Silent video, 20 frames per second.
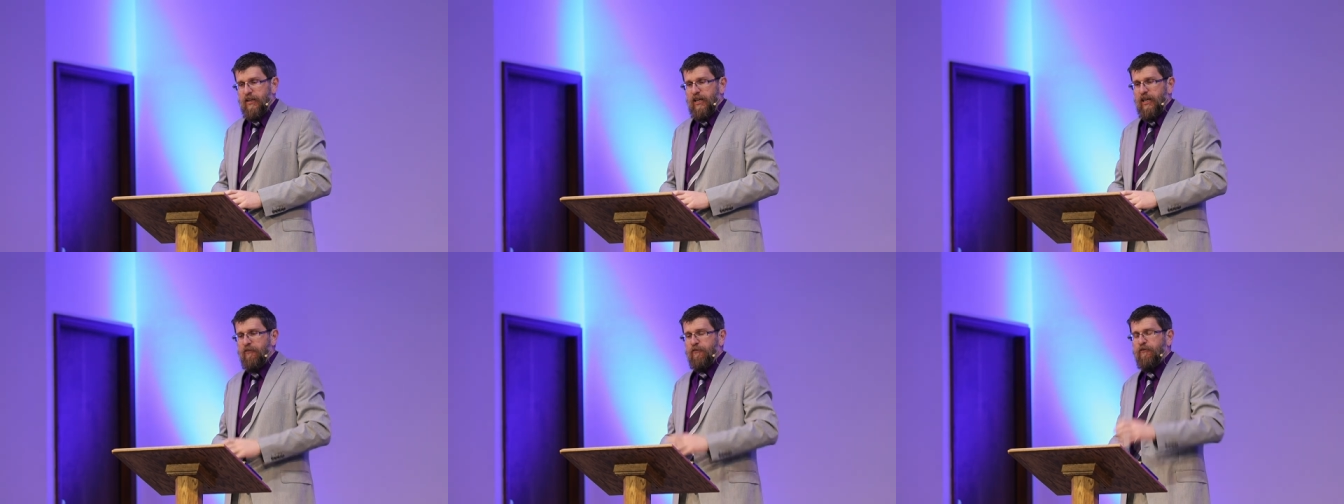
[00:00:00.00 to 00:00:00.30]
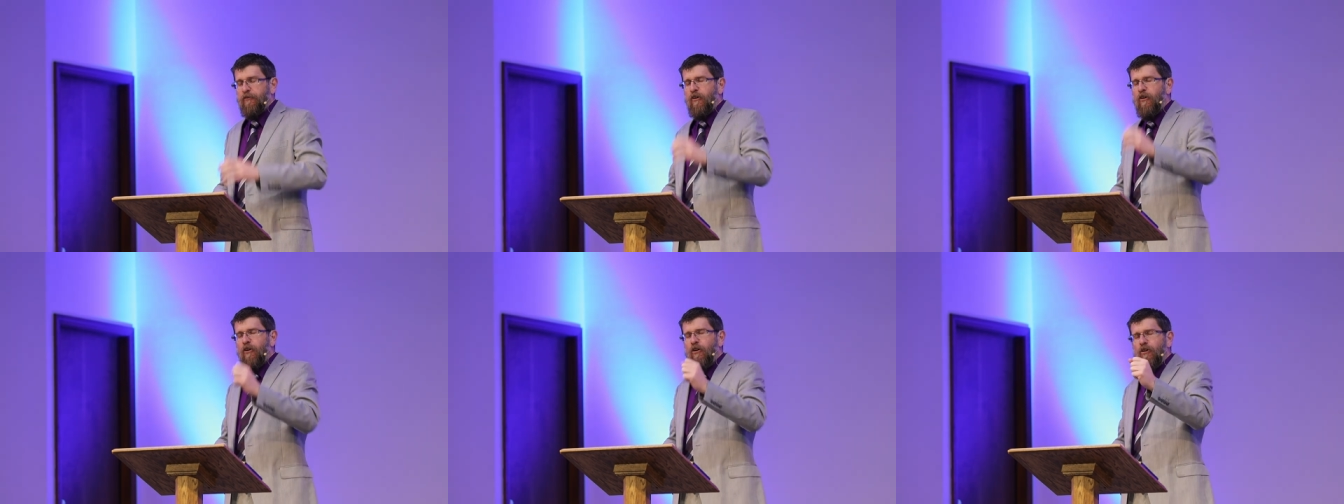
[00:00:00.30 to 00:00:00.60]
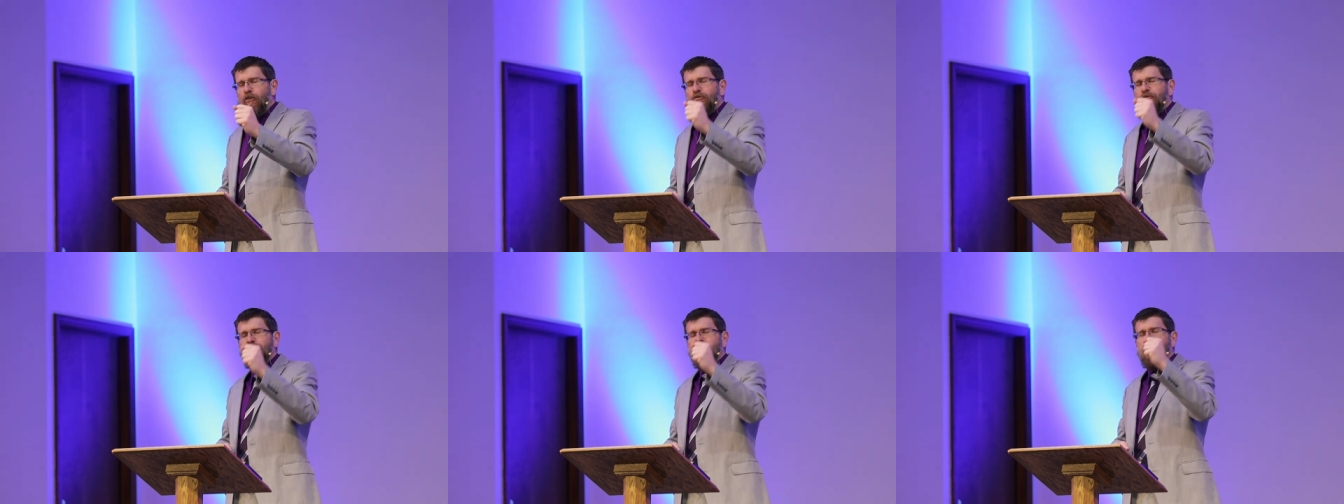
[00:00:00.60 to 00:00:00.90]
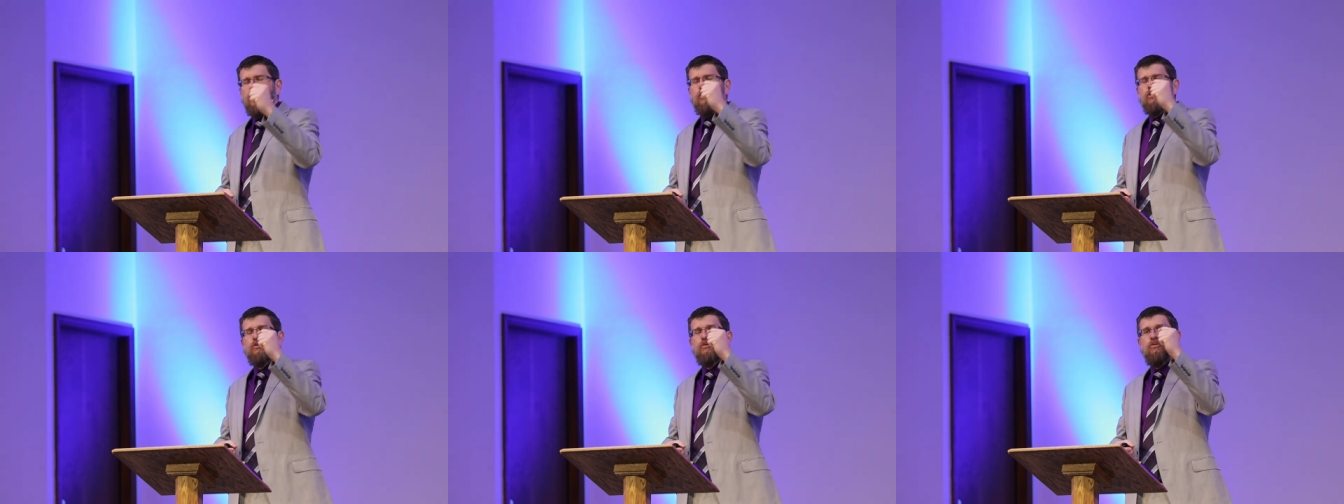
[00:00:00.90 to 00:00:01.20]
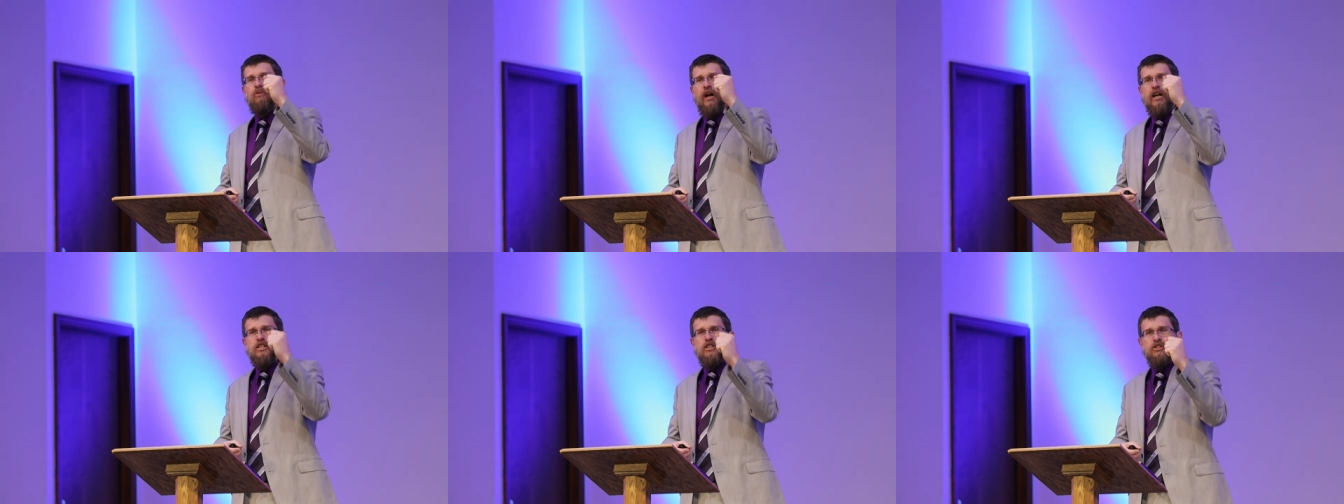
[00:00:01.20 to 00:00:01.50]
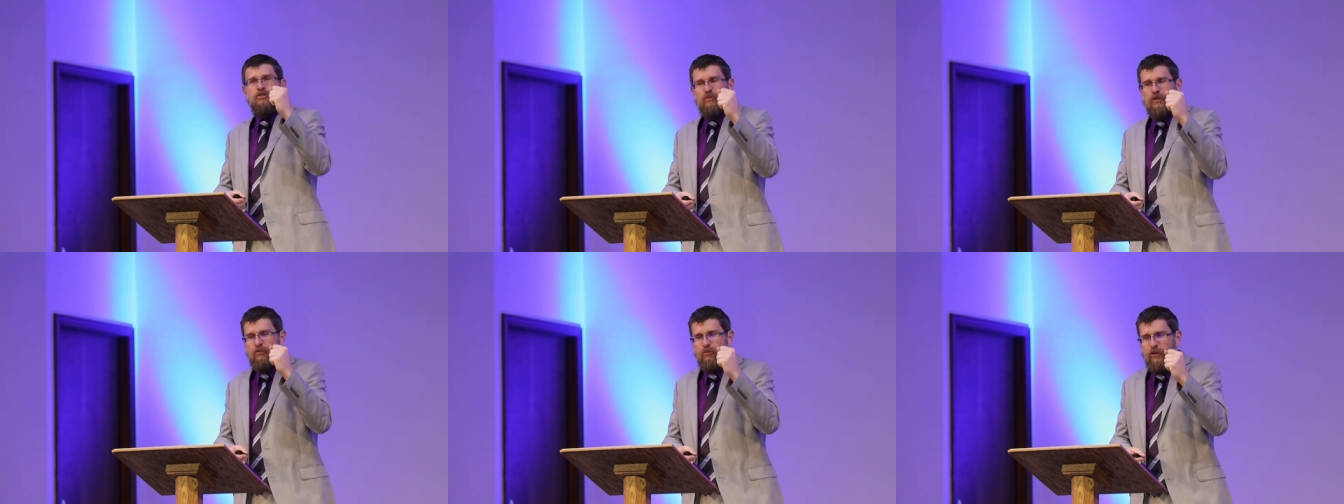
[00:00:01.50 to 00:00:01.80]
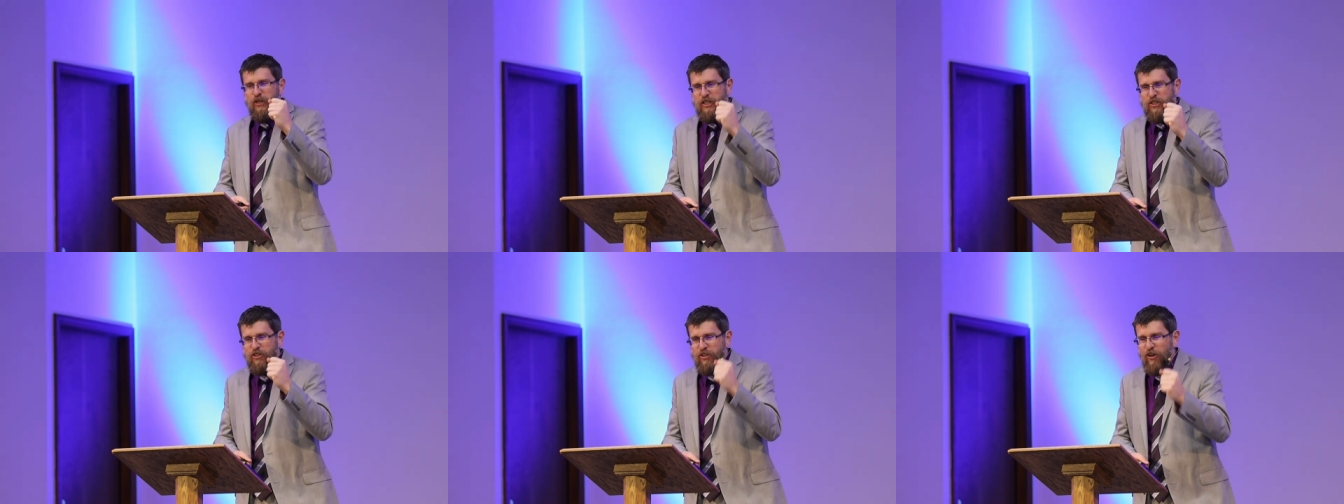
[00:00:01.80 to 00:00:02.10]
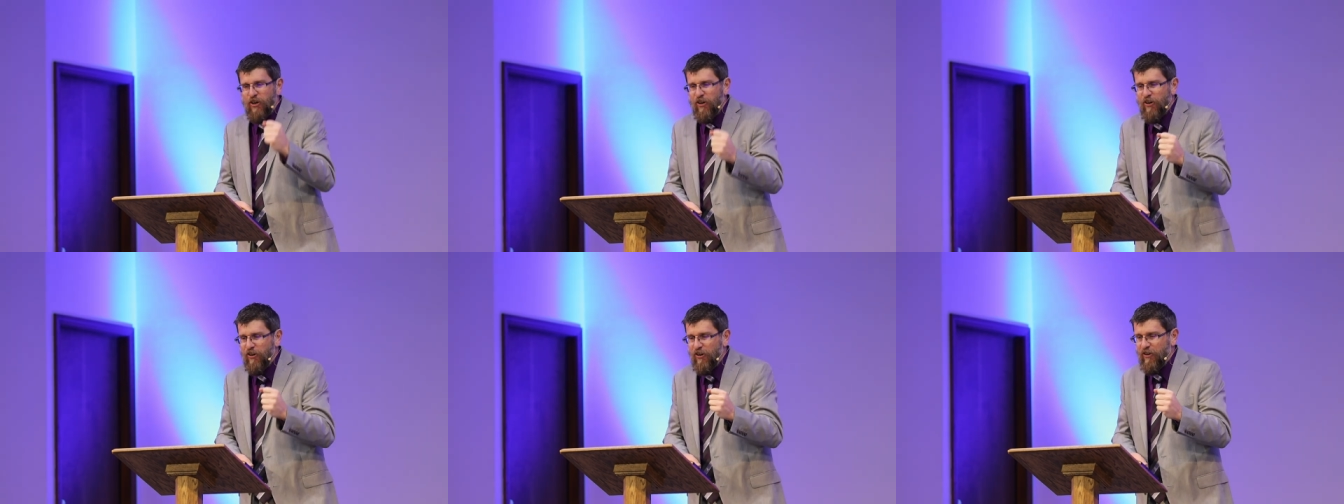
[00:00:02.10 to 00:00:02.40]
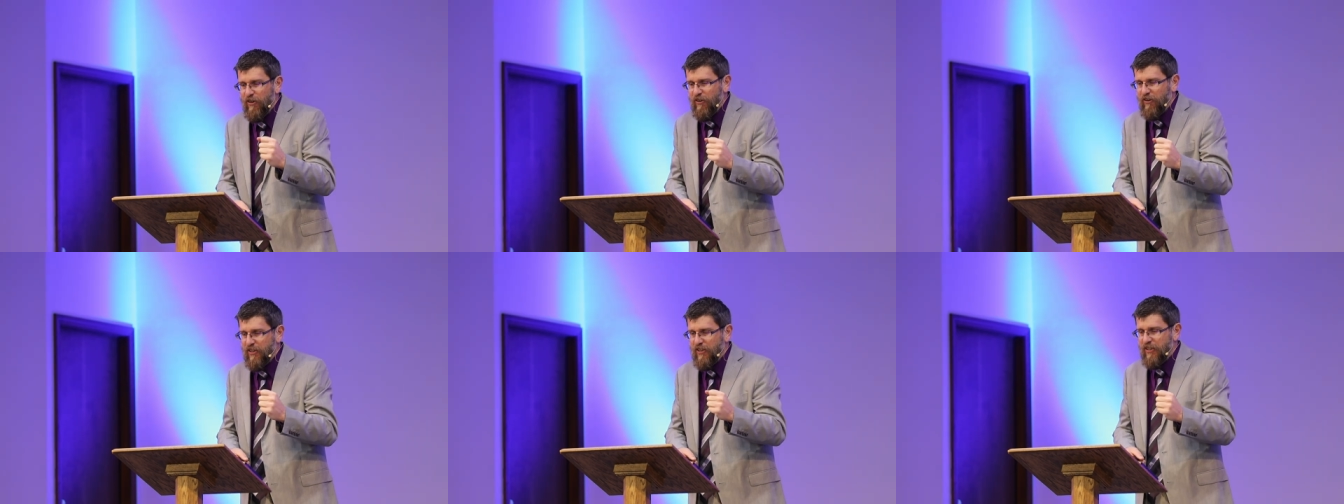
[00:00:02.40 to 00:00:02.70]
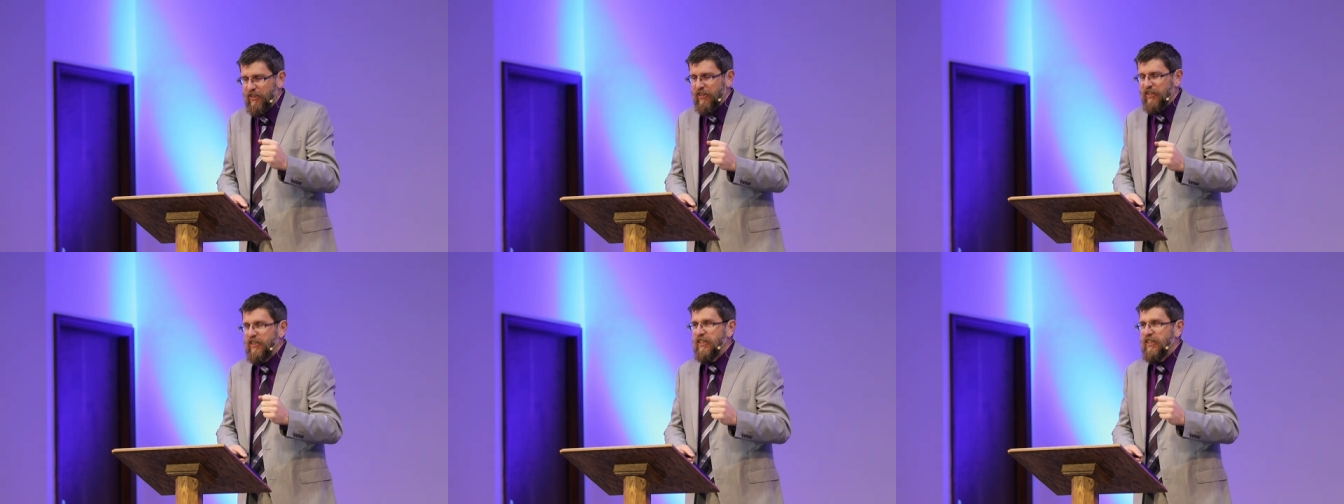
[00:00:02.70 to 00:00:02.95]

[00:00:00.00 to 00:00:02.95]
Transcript: If only Christ would return,